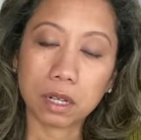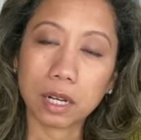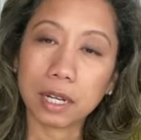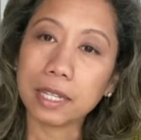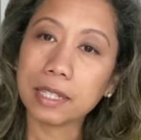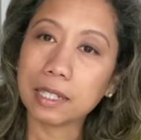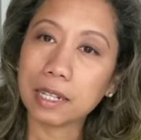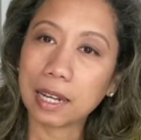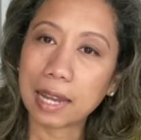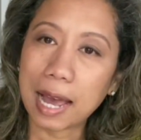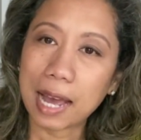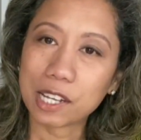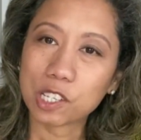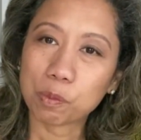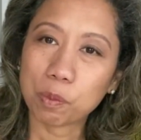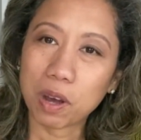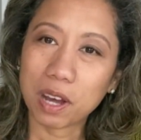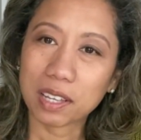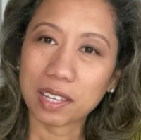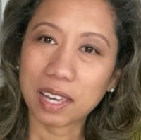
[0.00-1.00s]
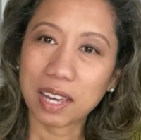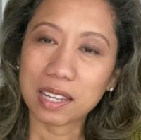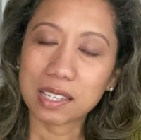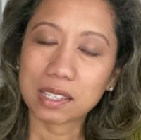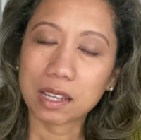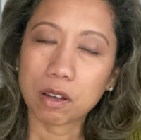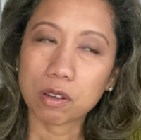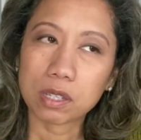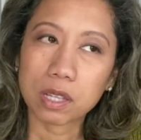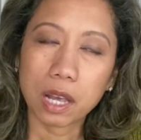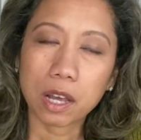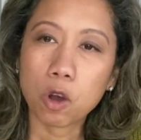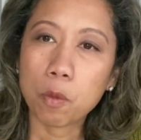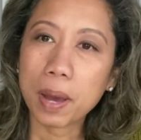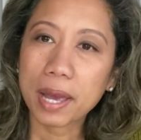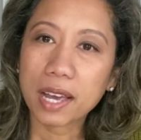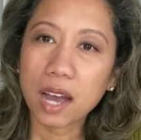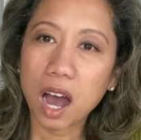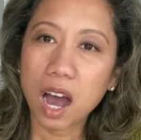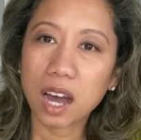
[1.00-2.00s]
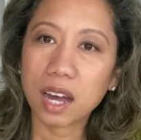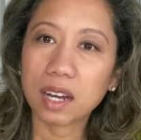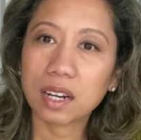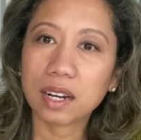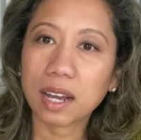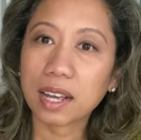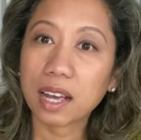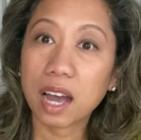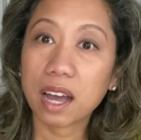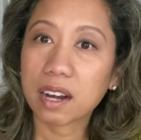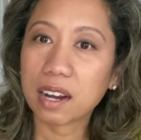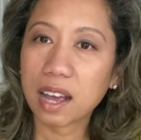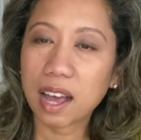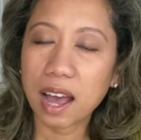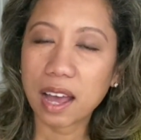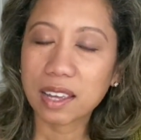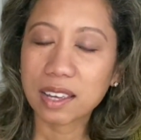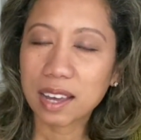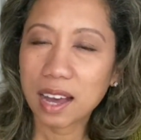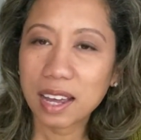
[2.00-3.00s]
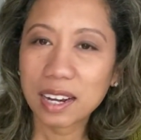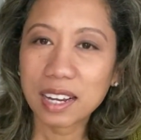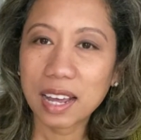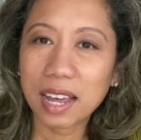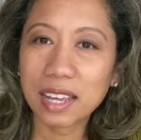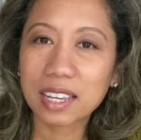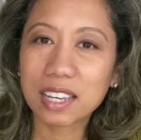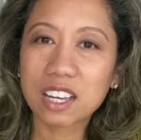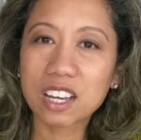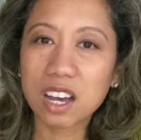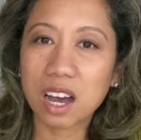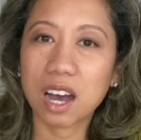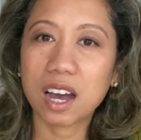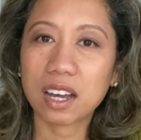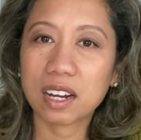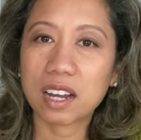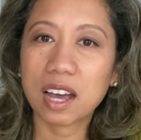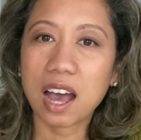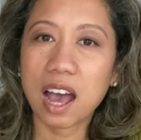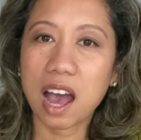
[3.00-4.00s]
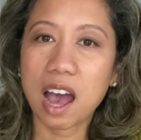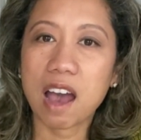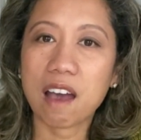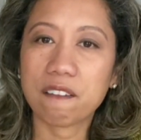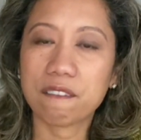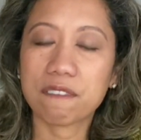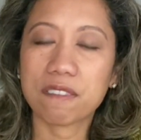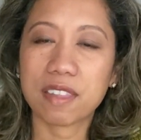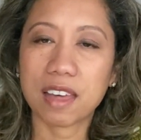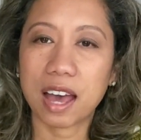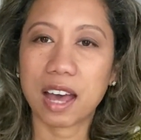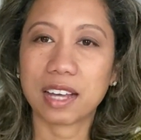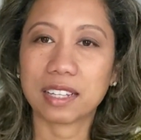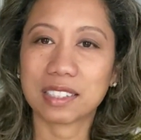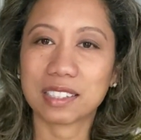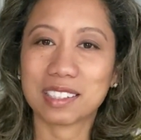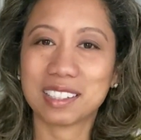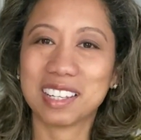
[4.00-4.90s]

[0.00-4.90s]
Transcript: in the last podcast, I was like, I gotta have that.